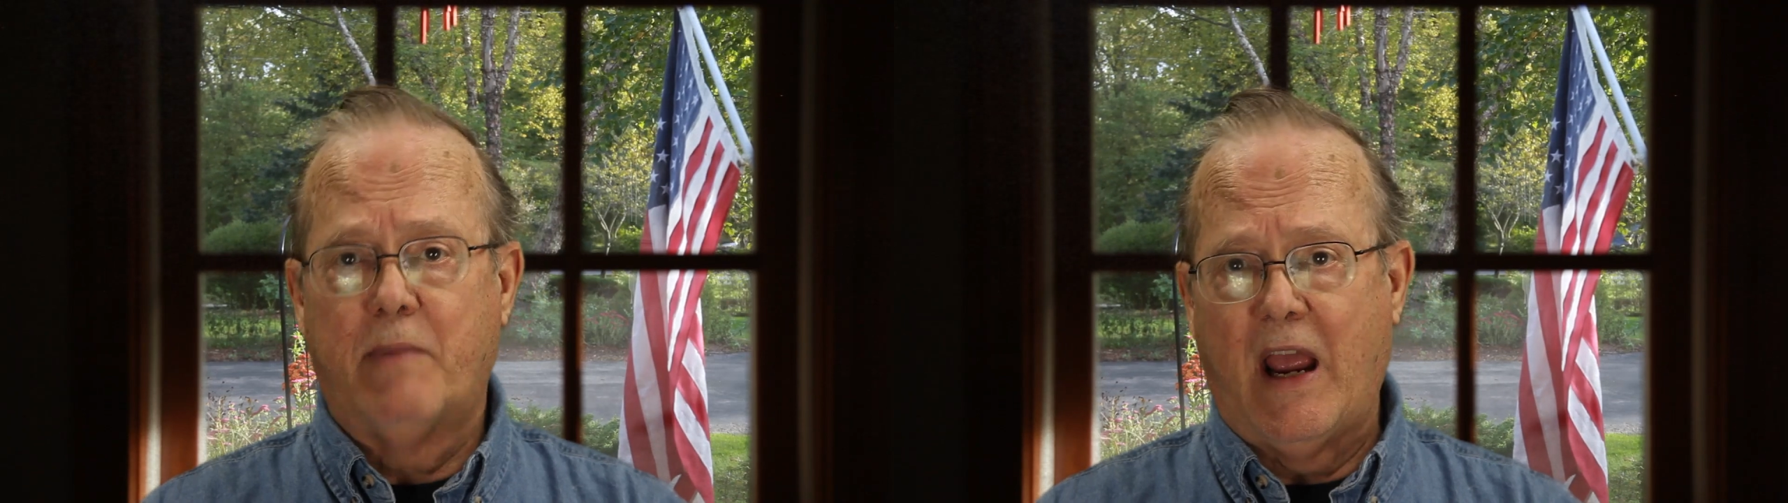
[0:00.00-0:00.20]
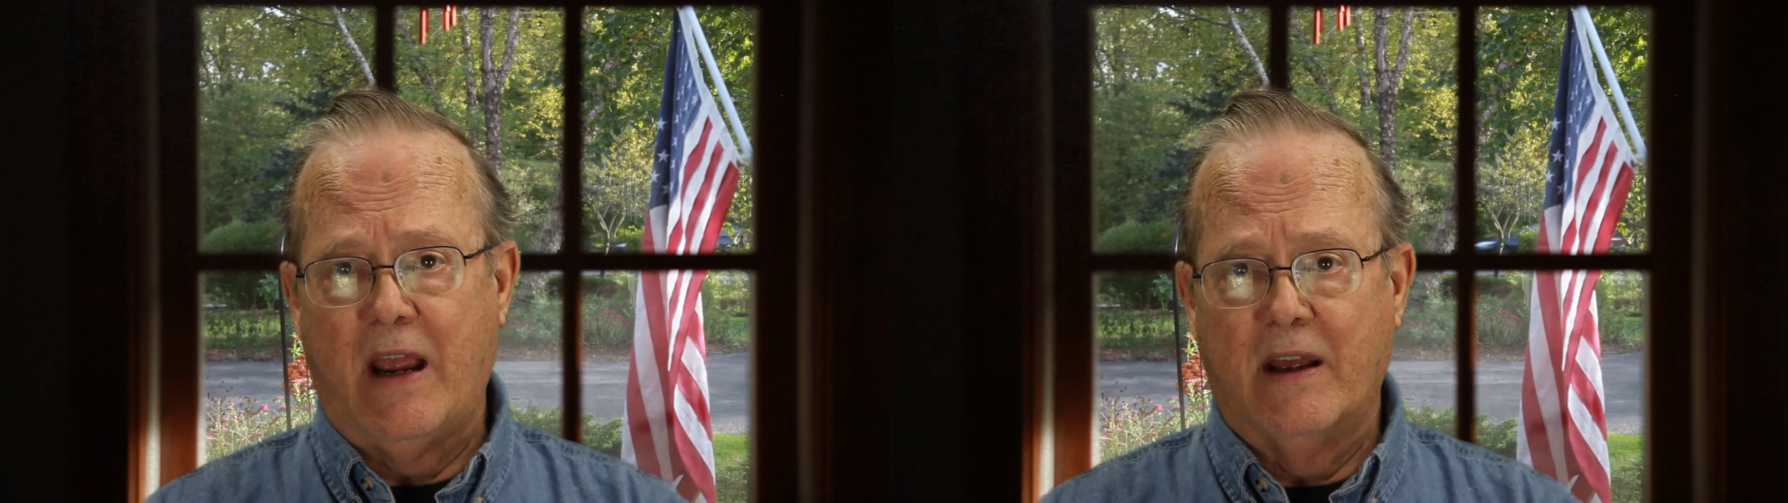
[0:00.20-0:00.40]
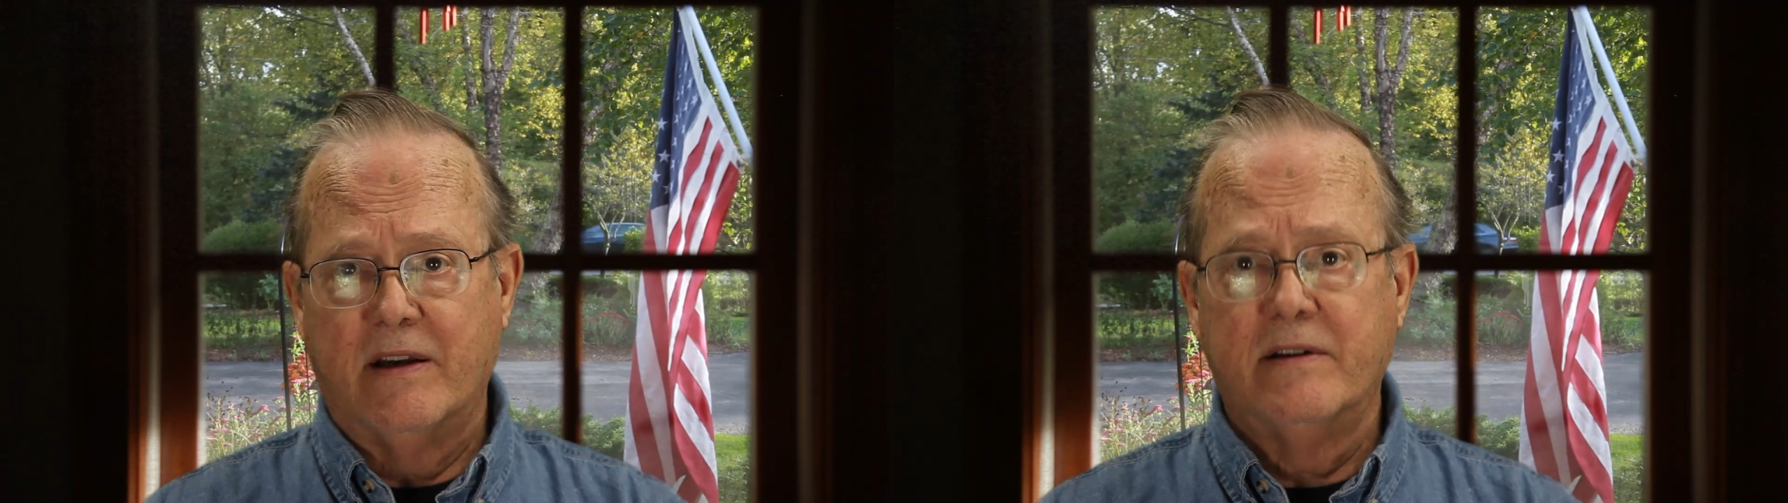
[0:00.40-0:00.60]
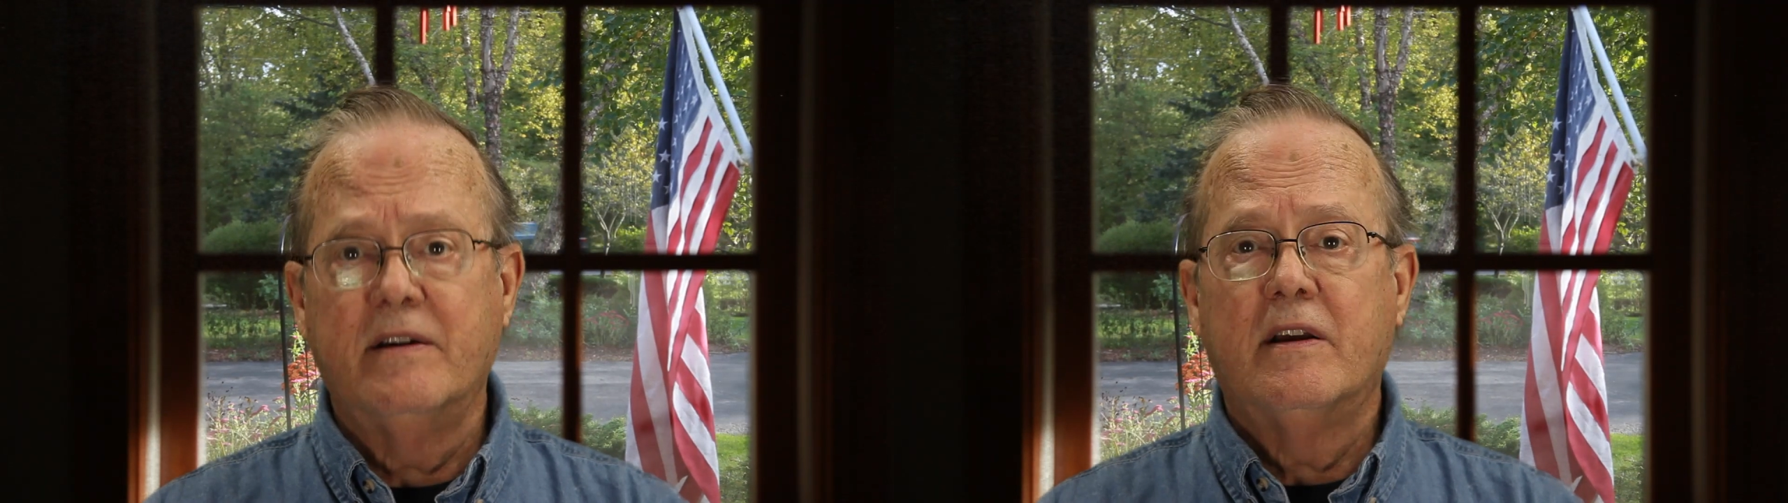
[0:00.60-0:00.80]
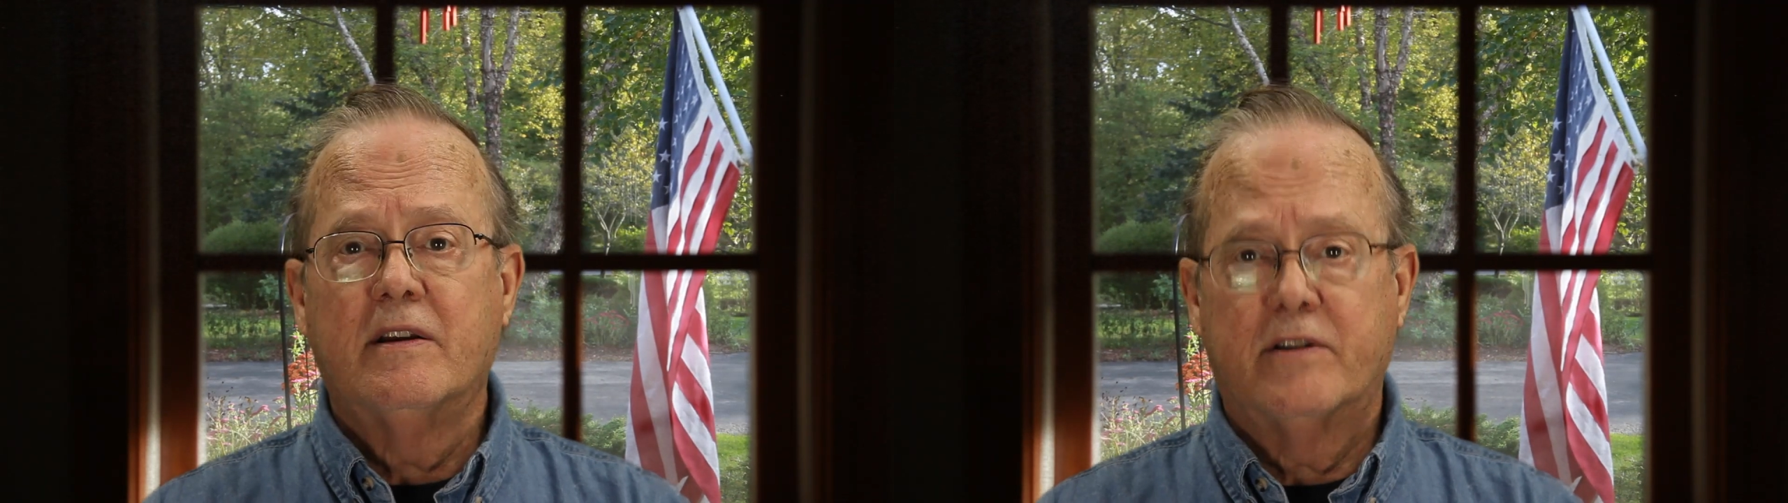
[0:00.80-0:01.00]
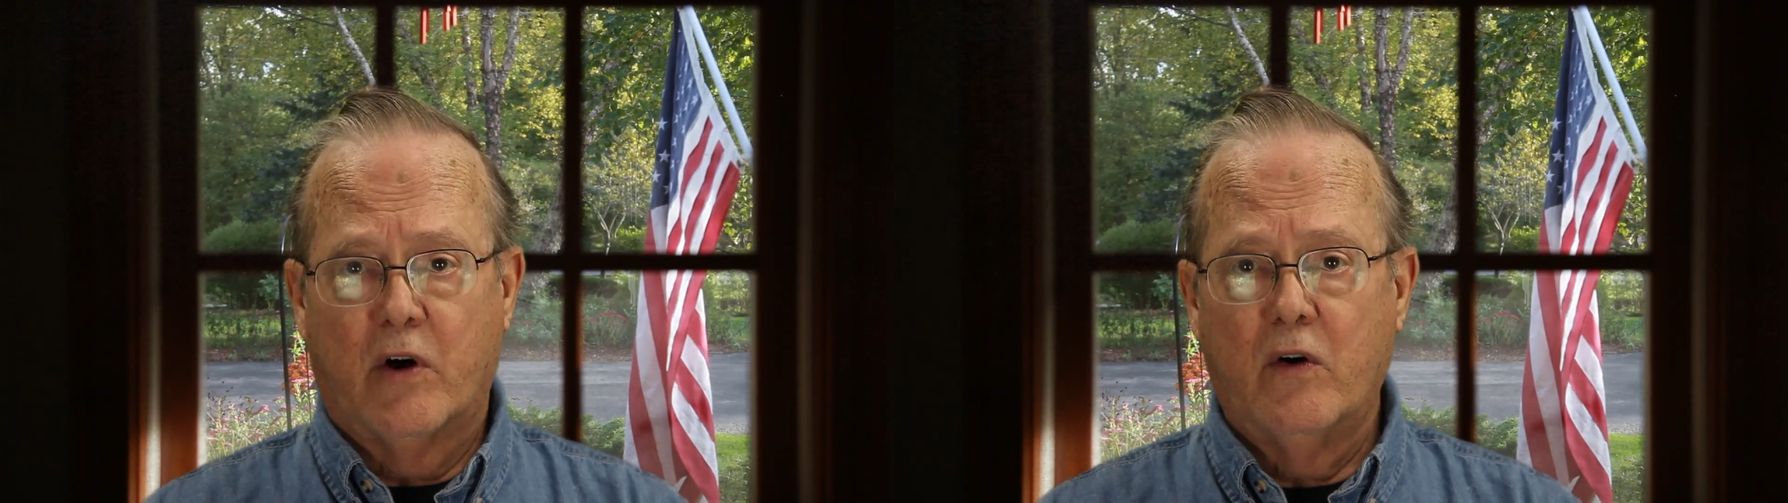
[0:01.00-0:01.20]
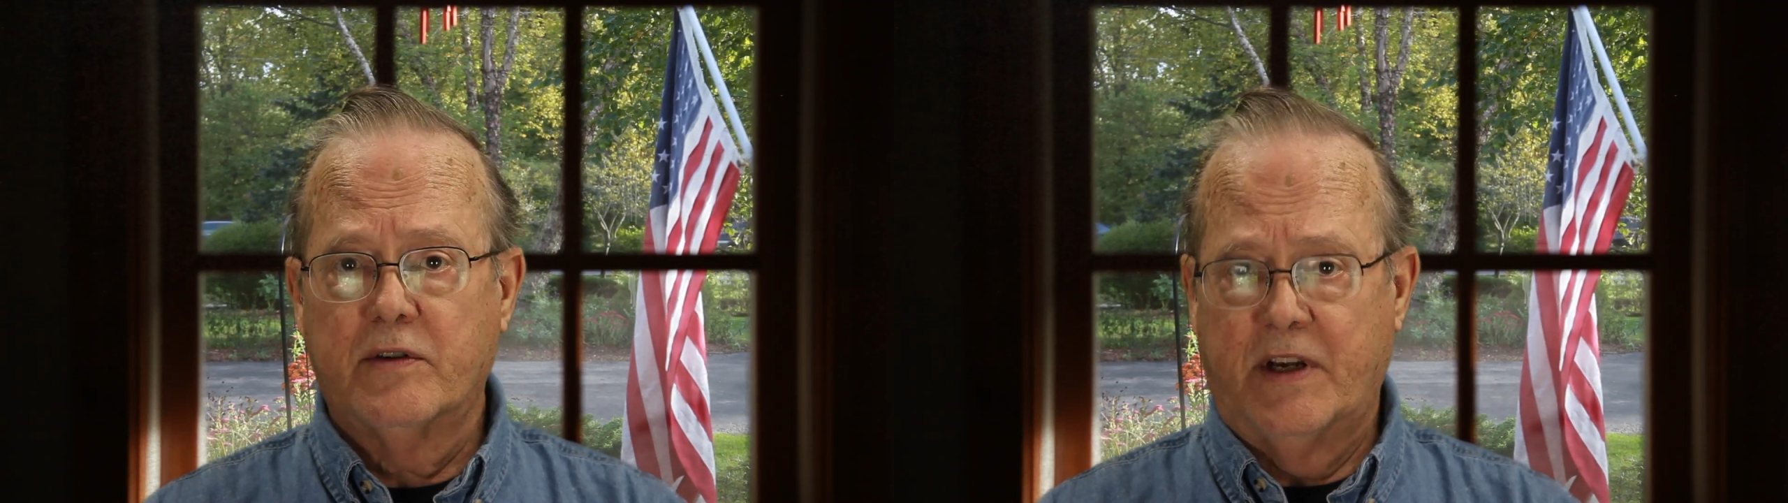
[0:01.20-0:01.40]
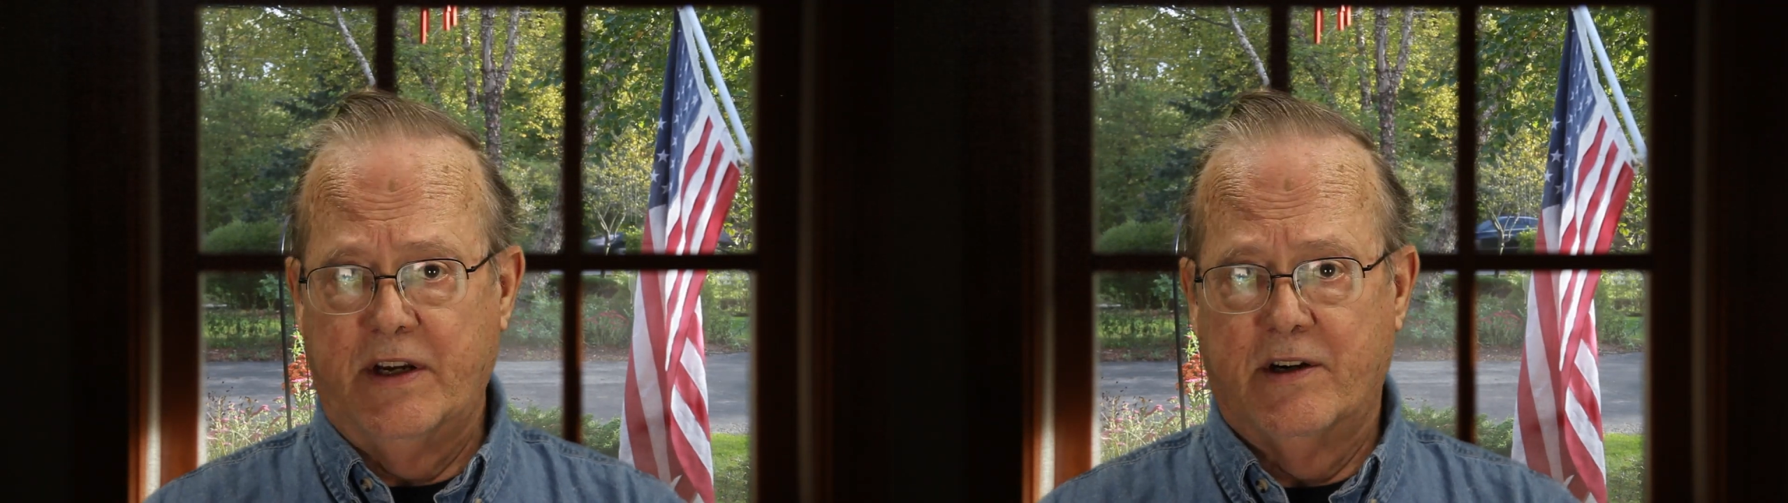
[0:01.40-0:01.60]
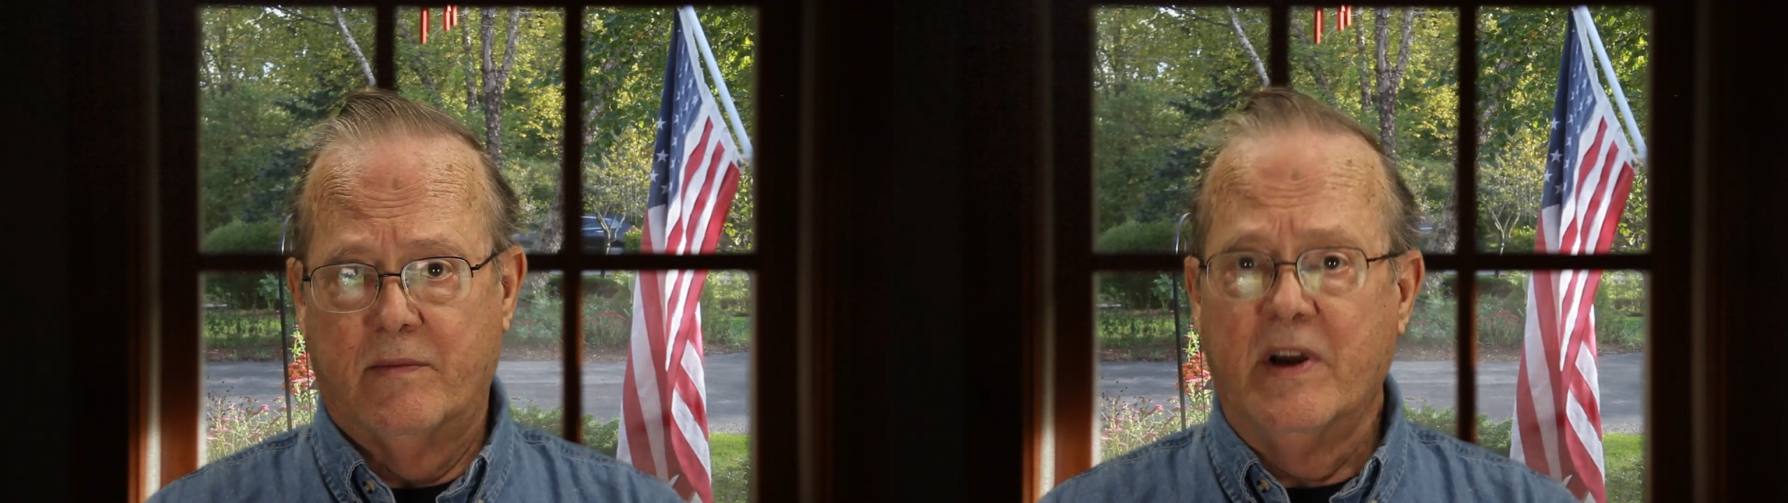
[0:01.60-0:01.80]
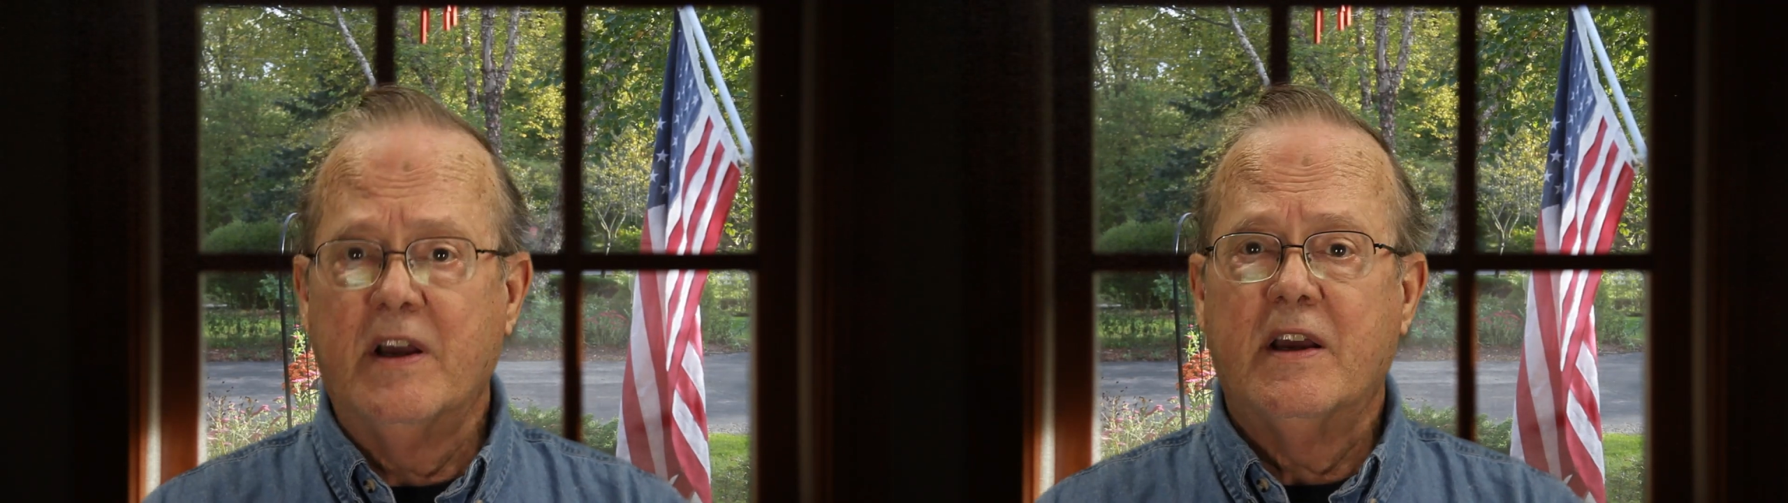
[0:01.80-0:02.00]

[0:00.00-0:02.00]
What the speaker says: band told him